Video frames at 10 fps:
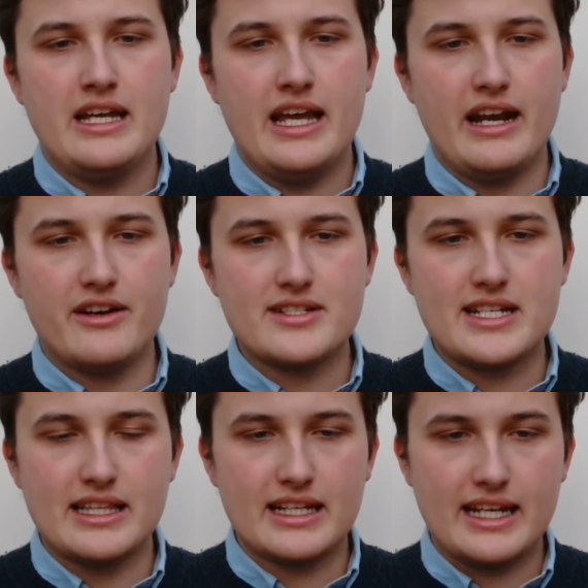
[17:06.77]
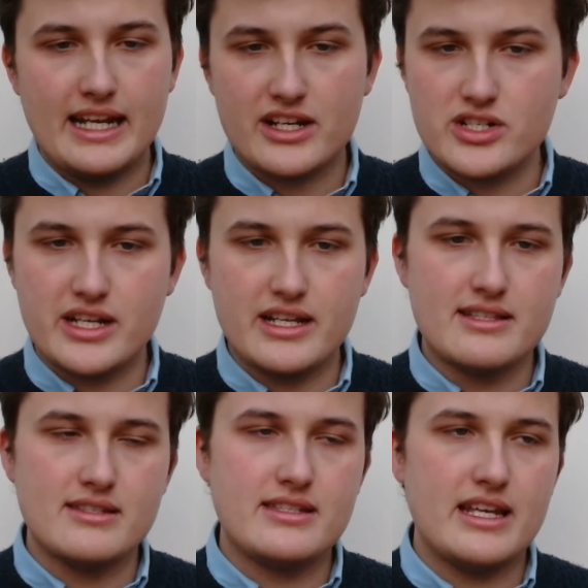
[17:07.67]
and understand the
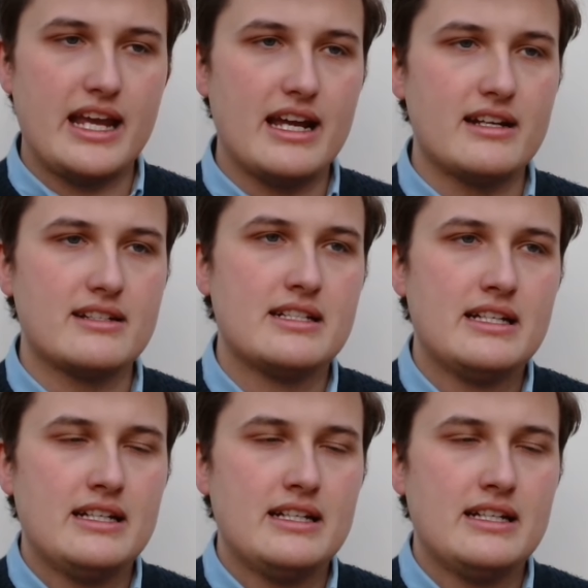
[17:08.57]
connections and